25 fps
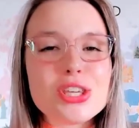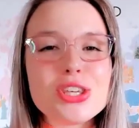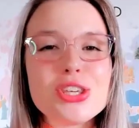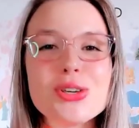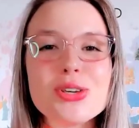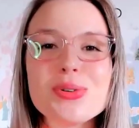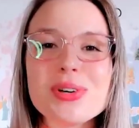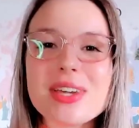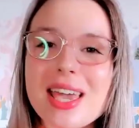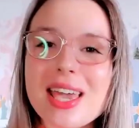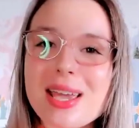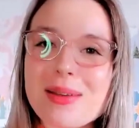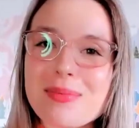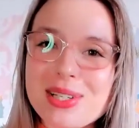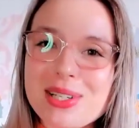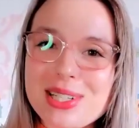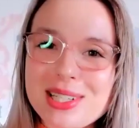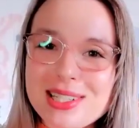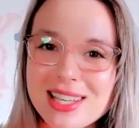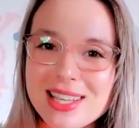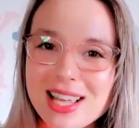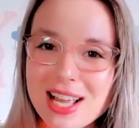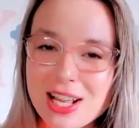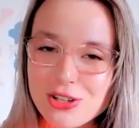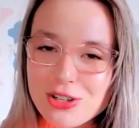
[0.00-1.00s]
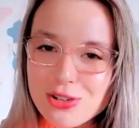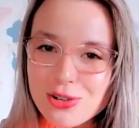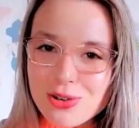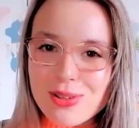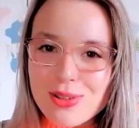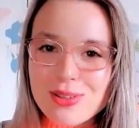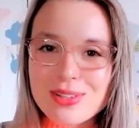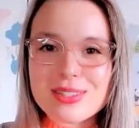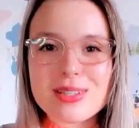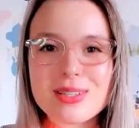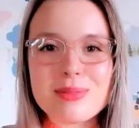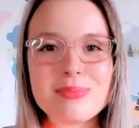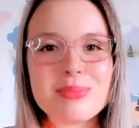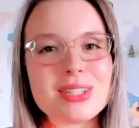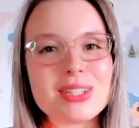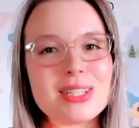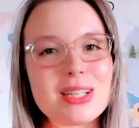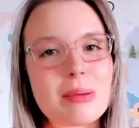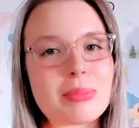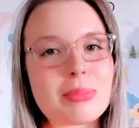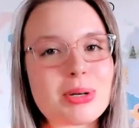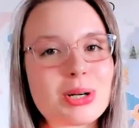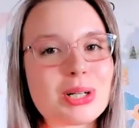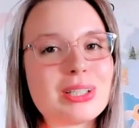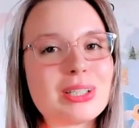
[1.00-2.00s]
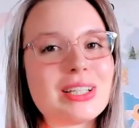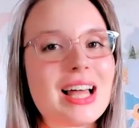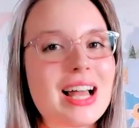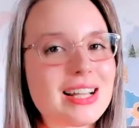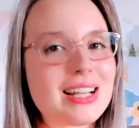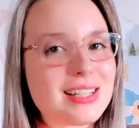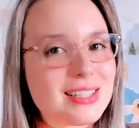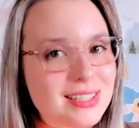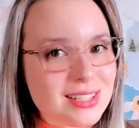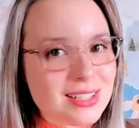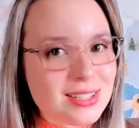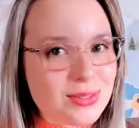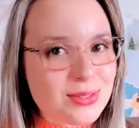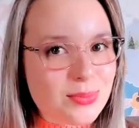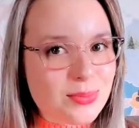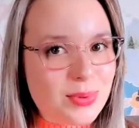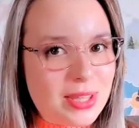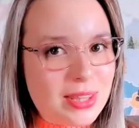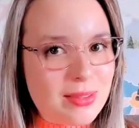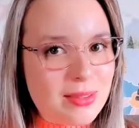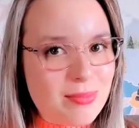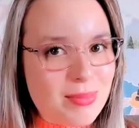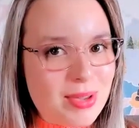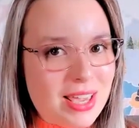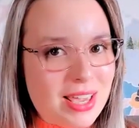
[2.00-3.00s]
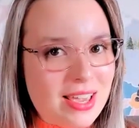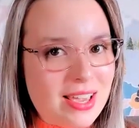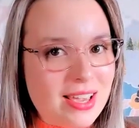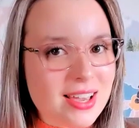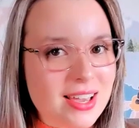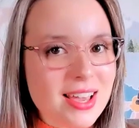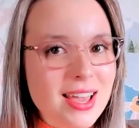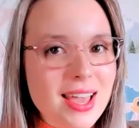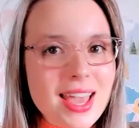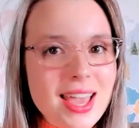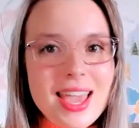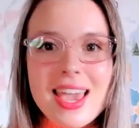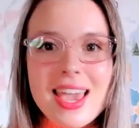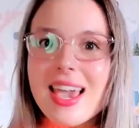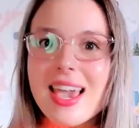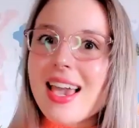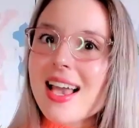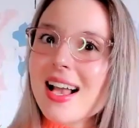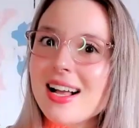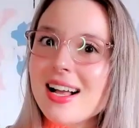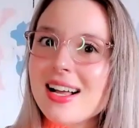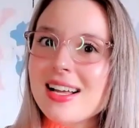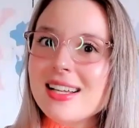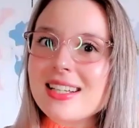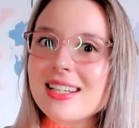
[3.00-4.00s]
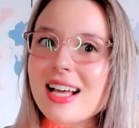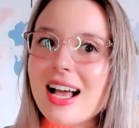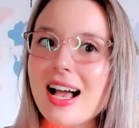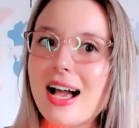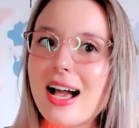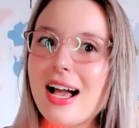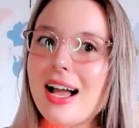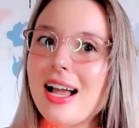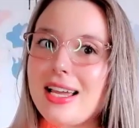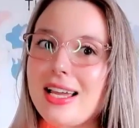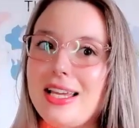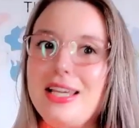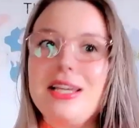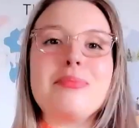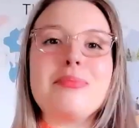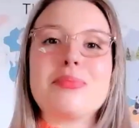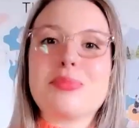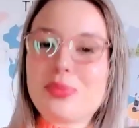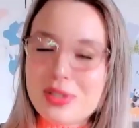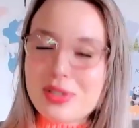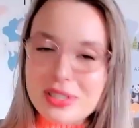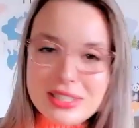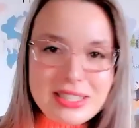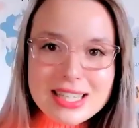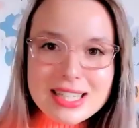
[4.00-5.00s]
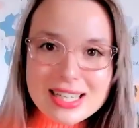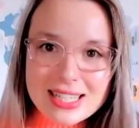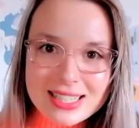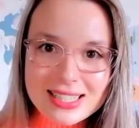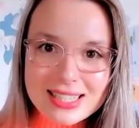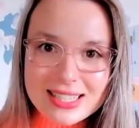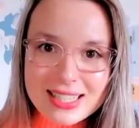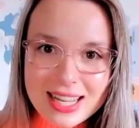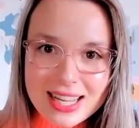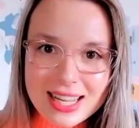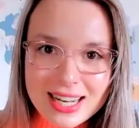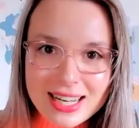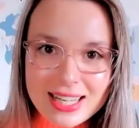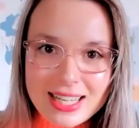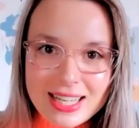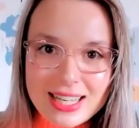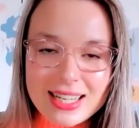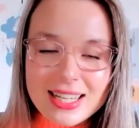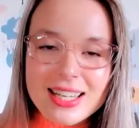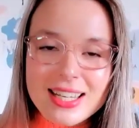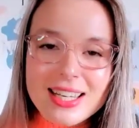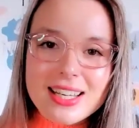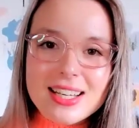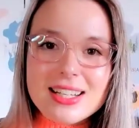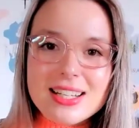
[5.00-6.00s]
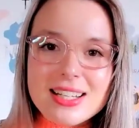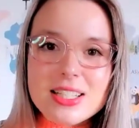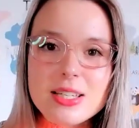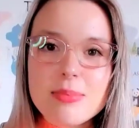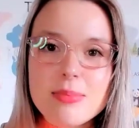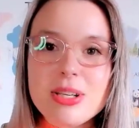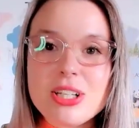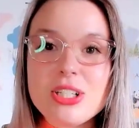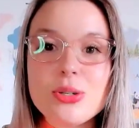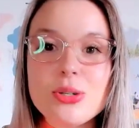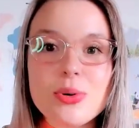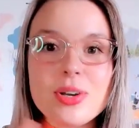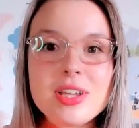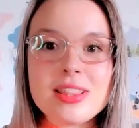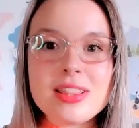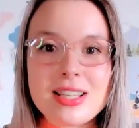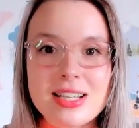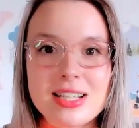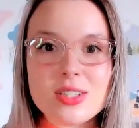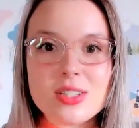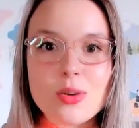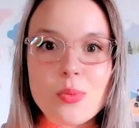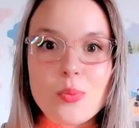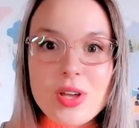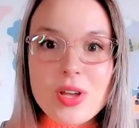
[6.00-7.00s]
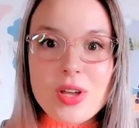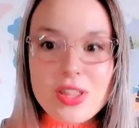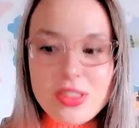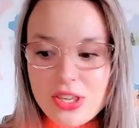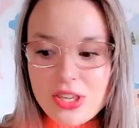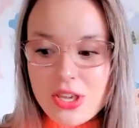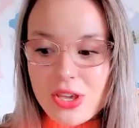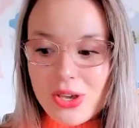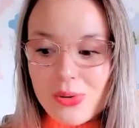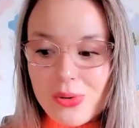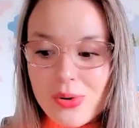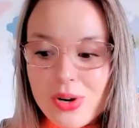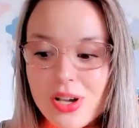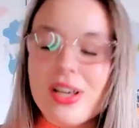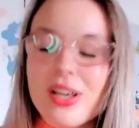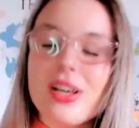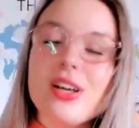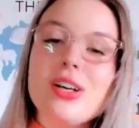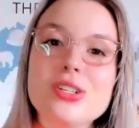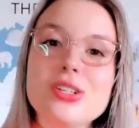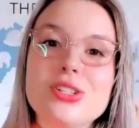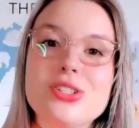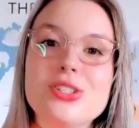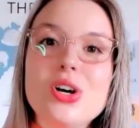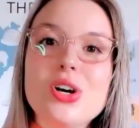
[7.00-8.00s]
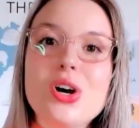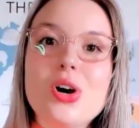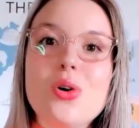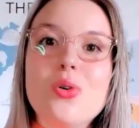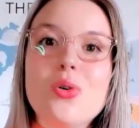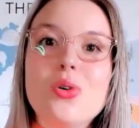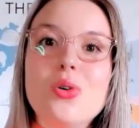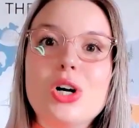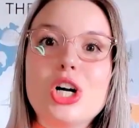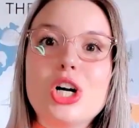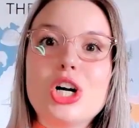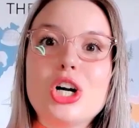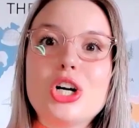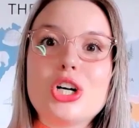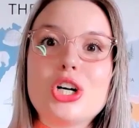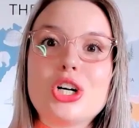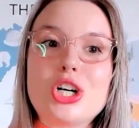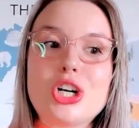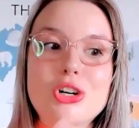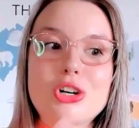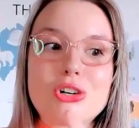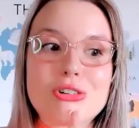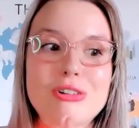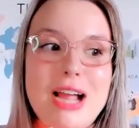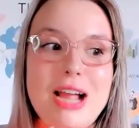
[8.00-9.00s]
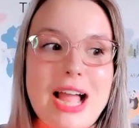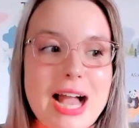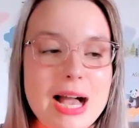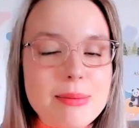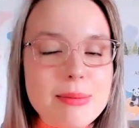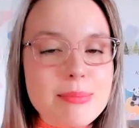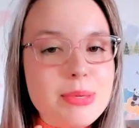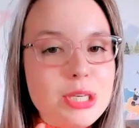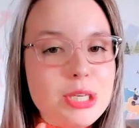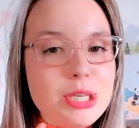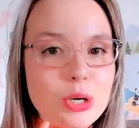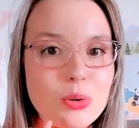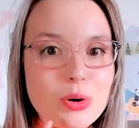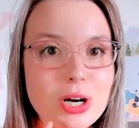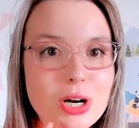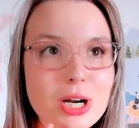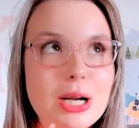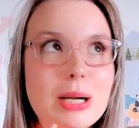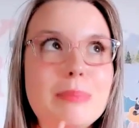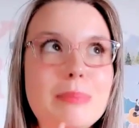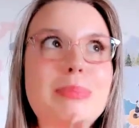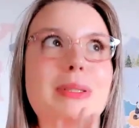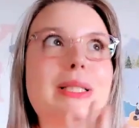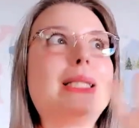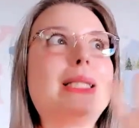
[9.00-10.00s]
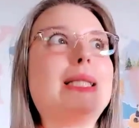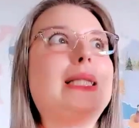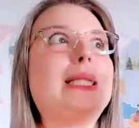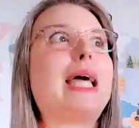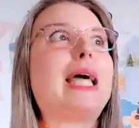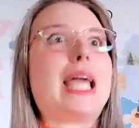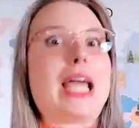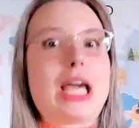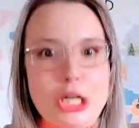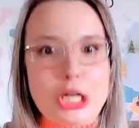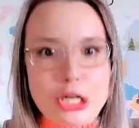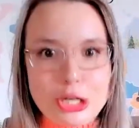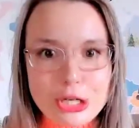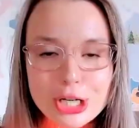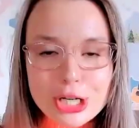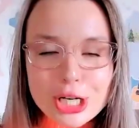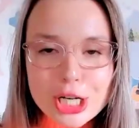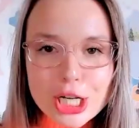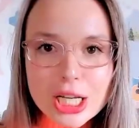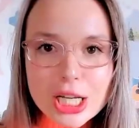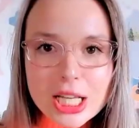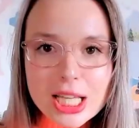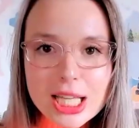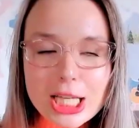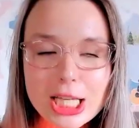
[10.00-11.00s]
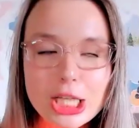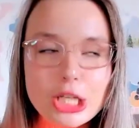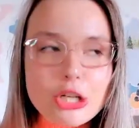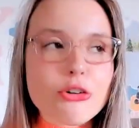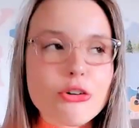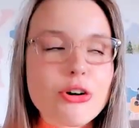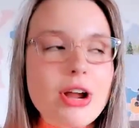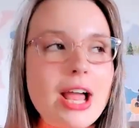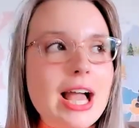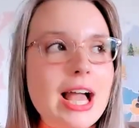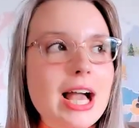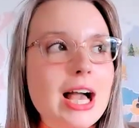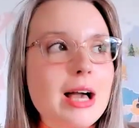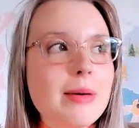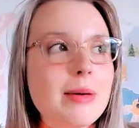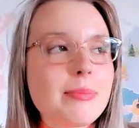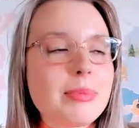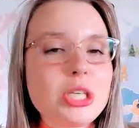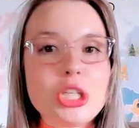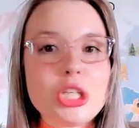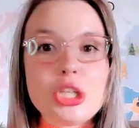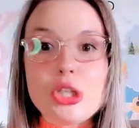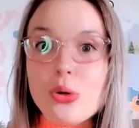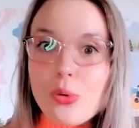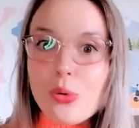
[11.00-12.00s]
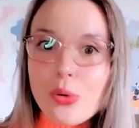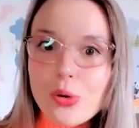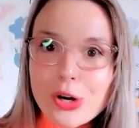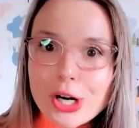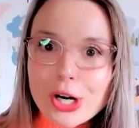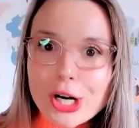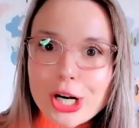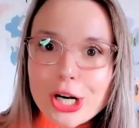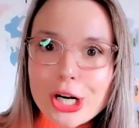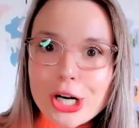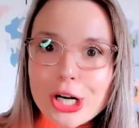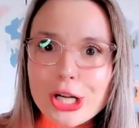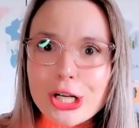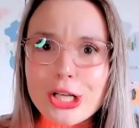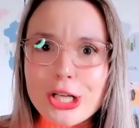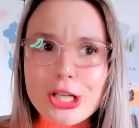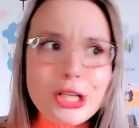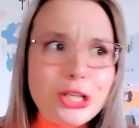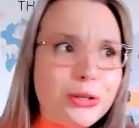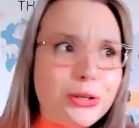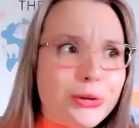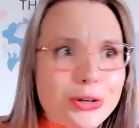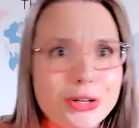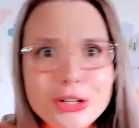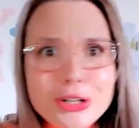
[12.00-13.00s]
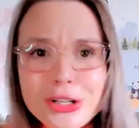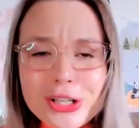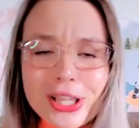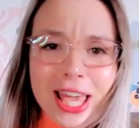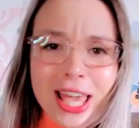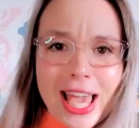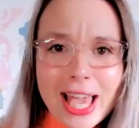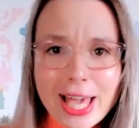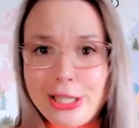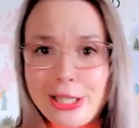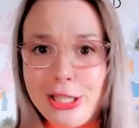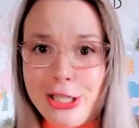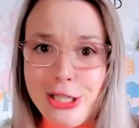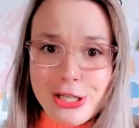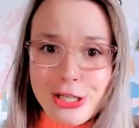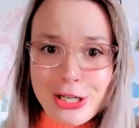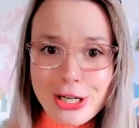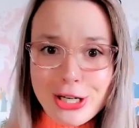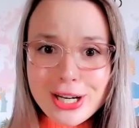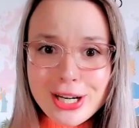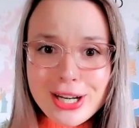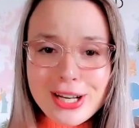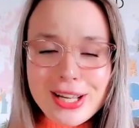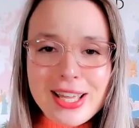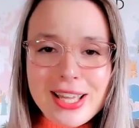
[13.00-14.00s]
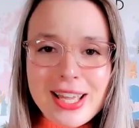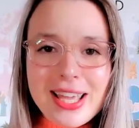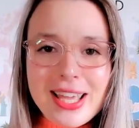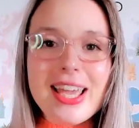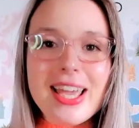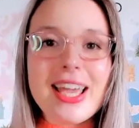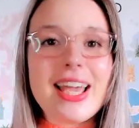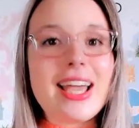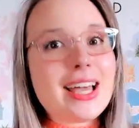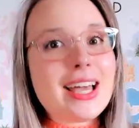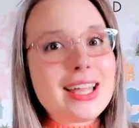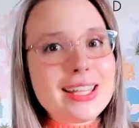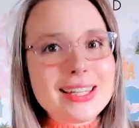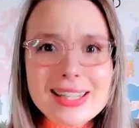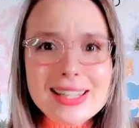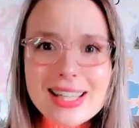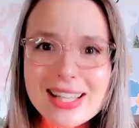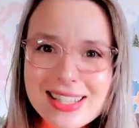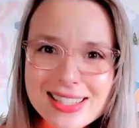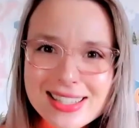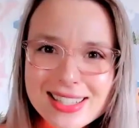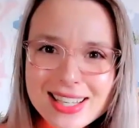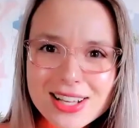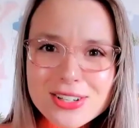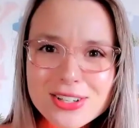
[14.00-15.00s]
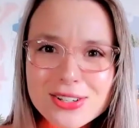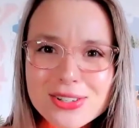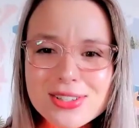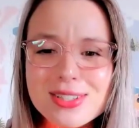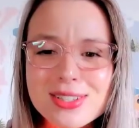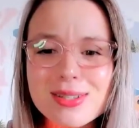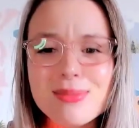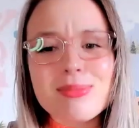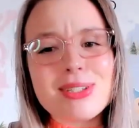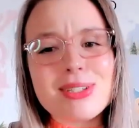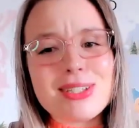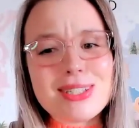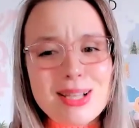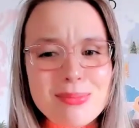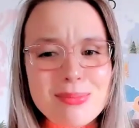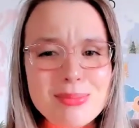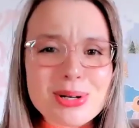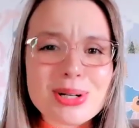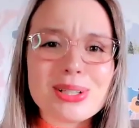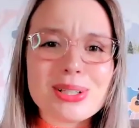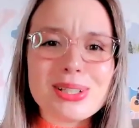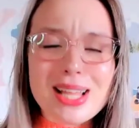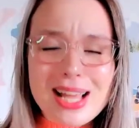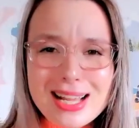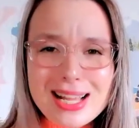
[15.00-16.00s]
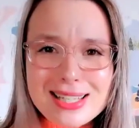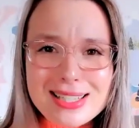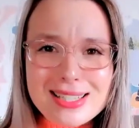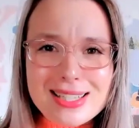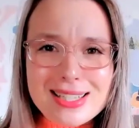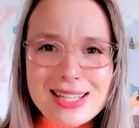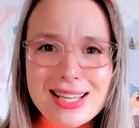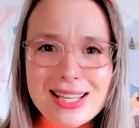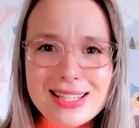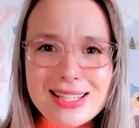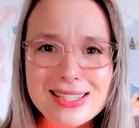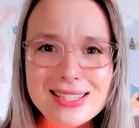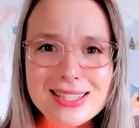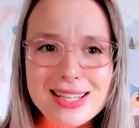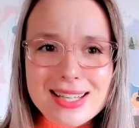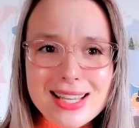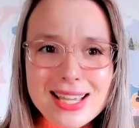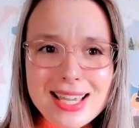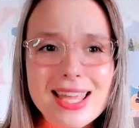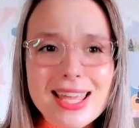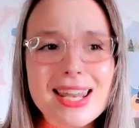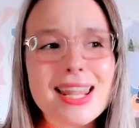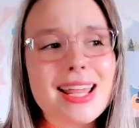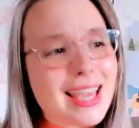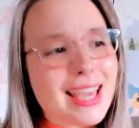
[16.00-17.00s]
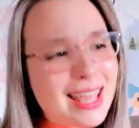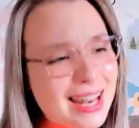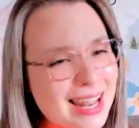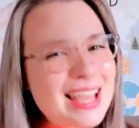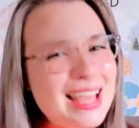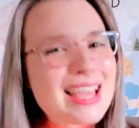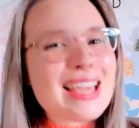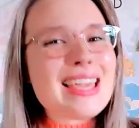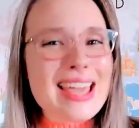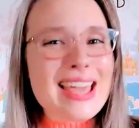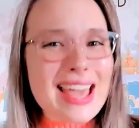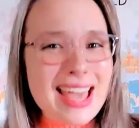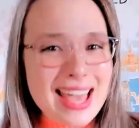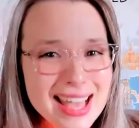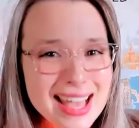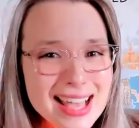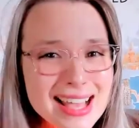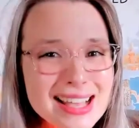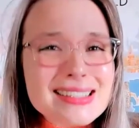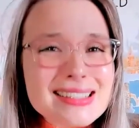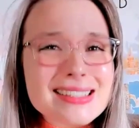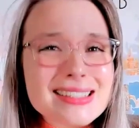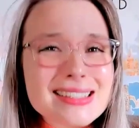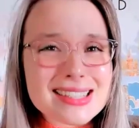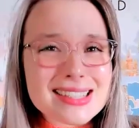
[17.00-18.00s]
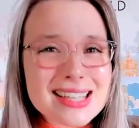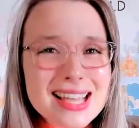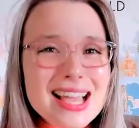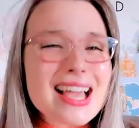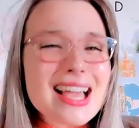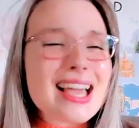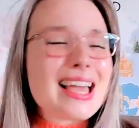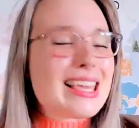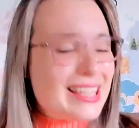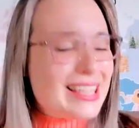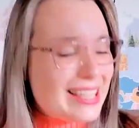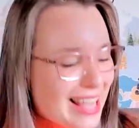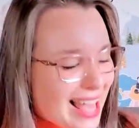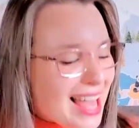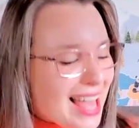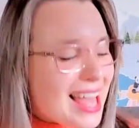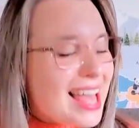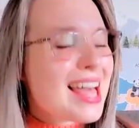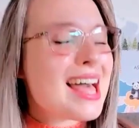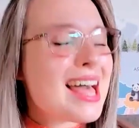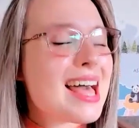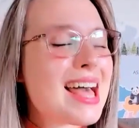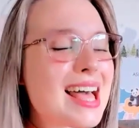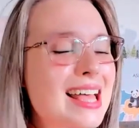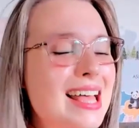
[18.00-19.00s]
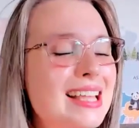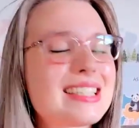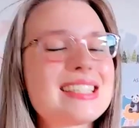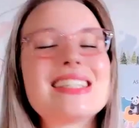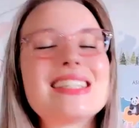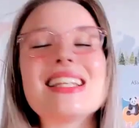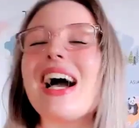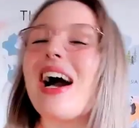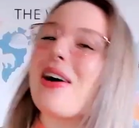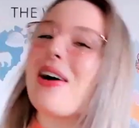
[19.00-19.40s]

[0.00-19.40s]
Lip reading: You came to schedule some summer classes with me, and I am really excited to be doing this with you. So grab your planner, grab your Google Calendar, and let's schedule some summer classes. Can I get a yes? A yes.